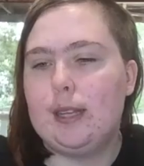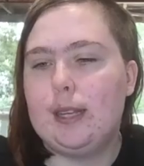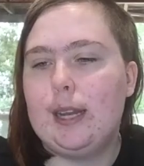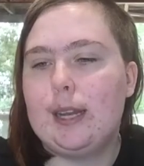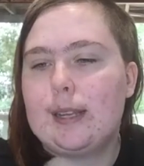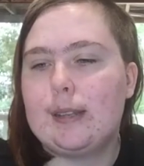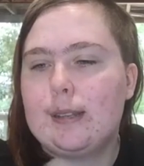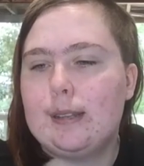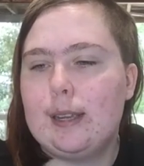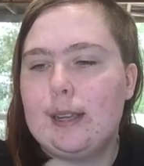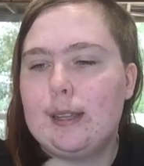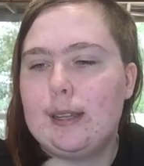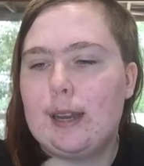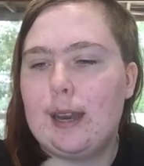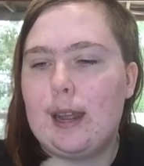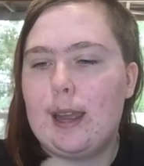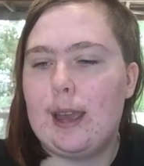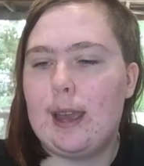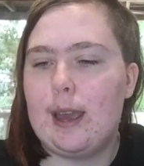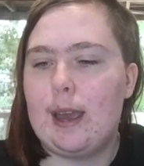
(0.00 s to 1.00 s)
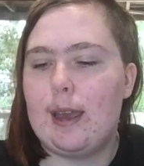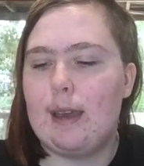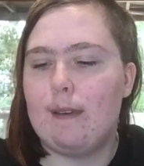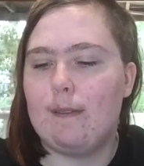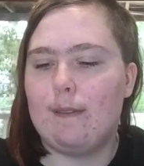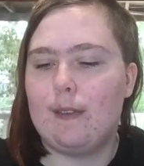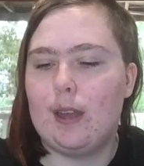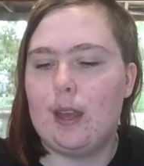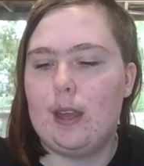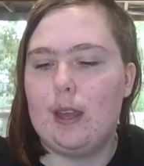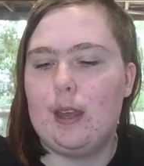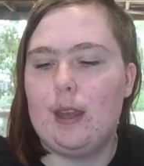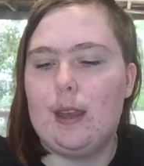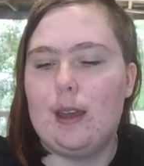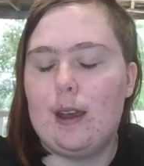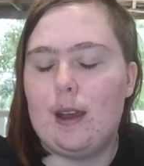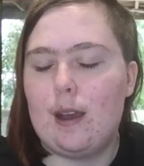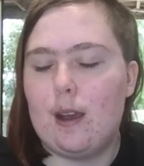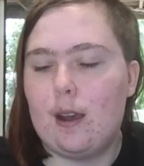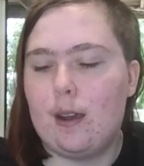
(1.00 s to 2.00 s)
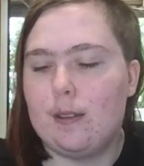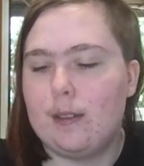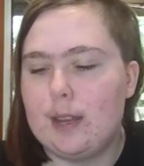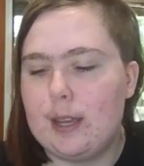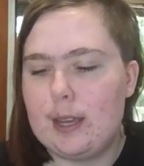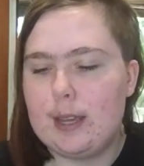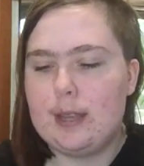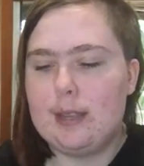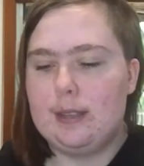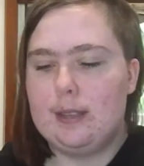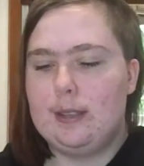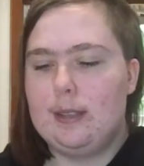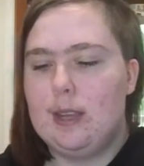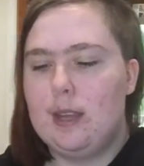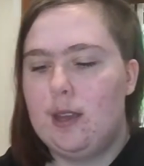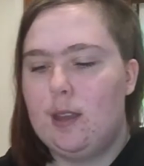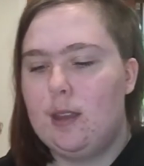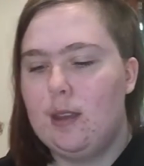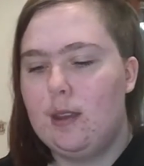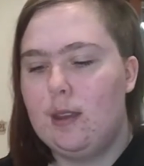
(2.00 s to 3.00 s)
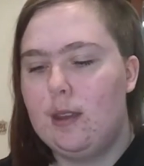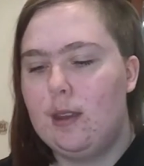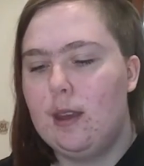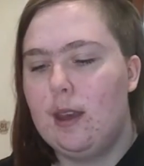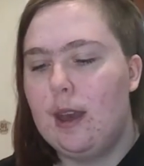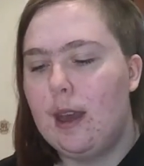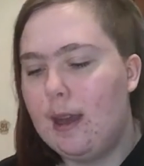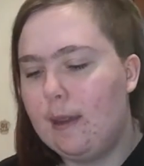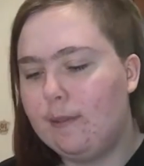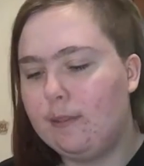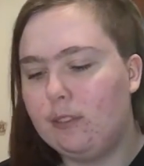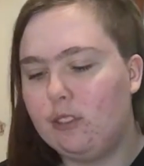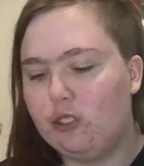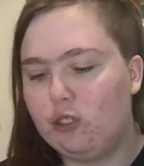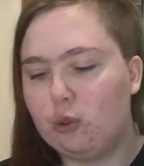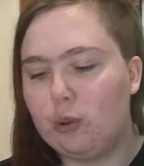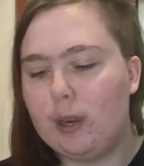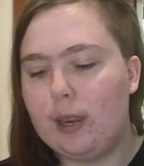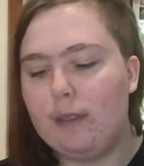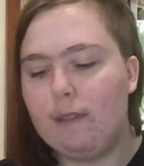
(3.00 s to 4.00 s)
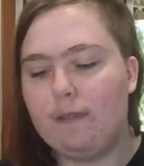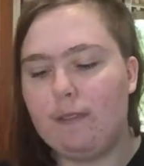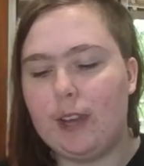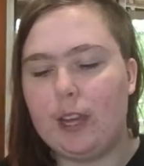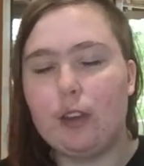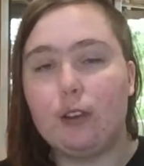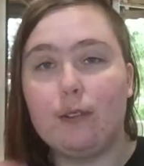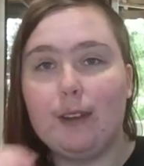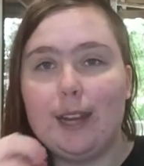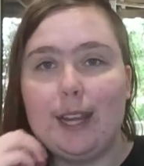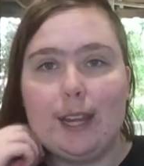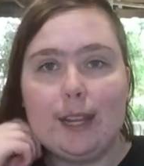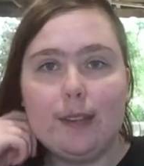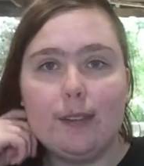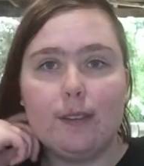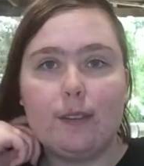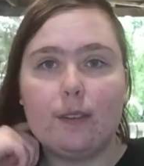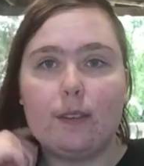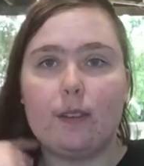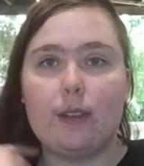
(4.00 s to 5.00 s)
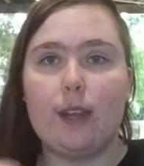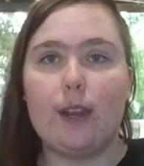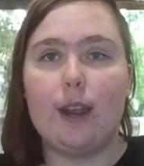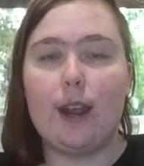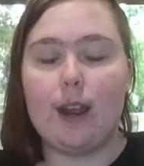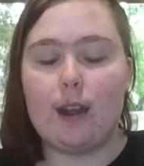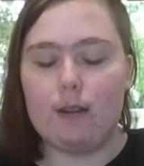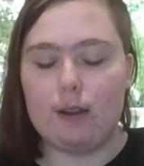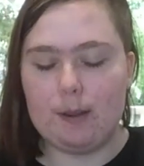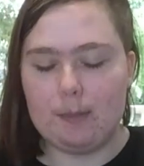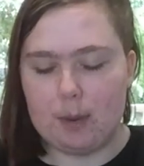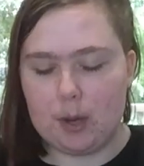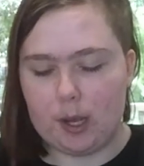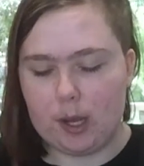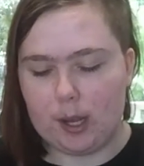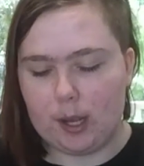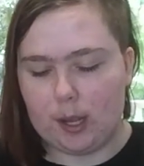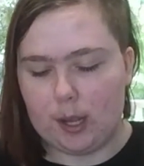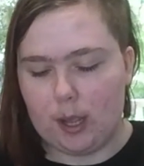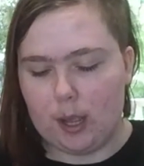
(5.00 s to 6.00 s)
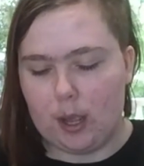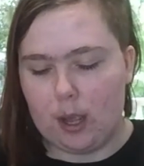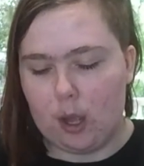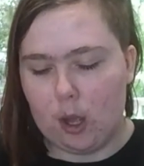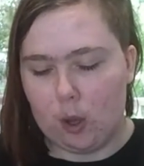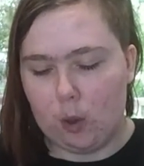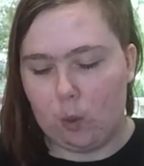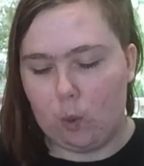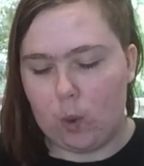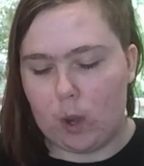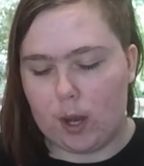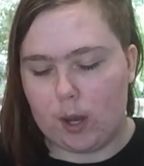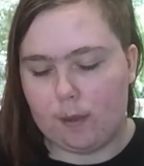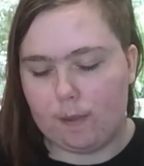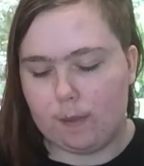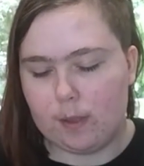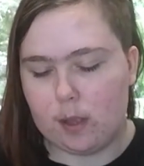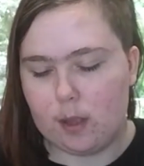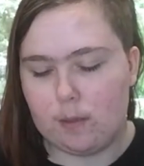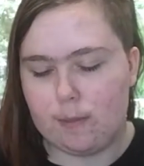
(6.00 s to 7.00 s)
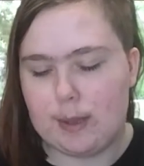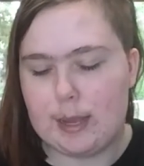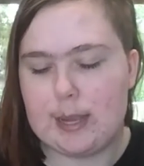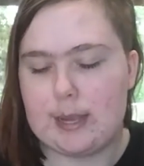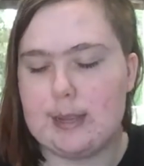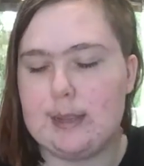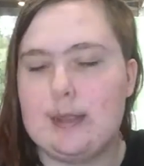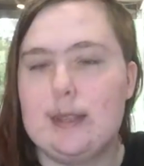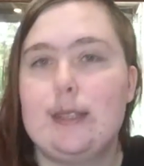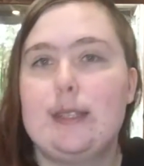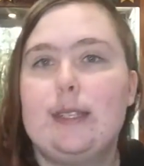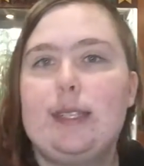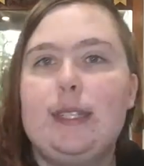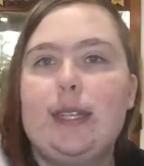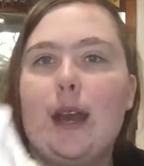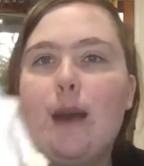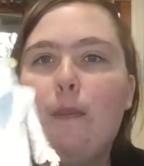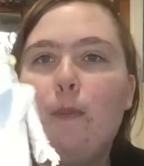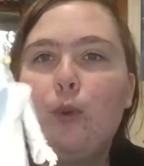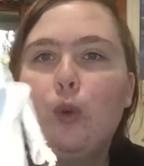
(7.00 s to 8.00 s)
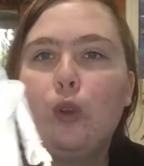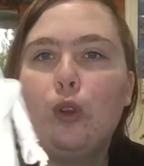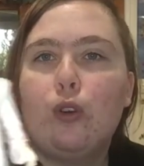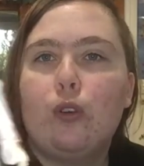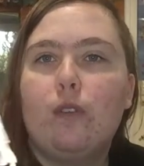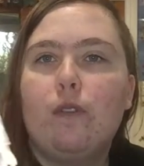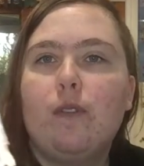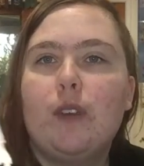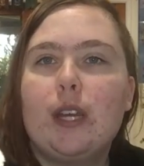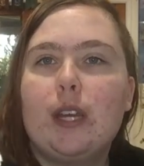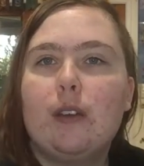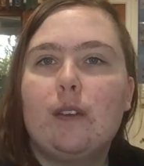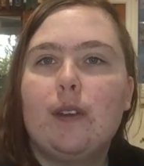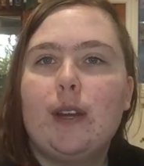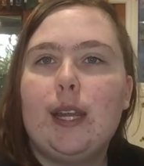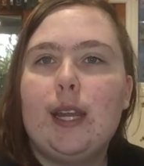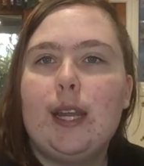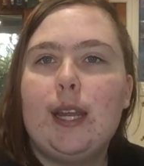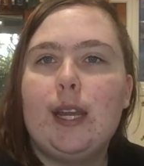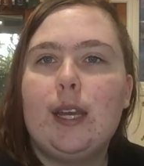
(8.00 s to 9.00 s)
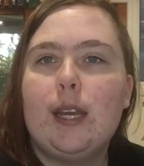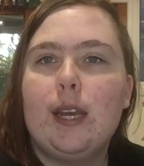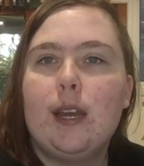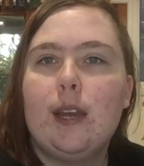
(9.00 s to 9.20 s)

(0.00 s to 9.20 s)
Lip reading: the next thing that I have are these, I have 3 figurines that are Harry Potter. One of them is this Dumbledore figurine,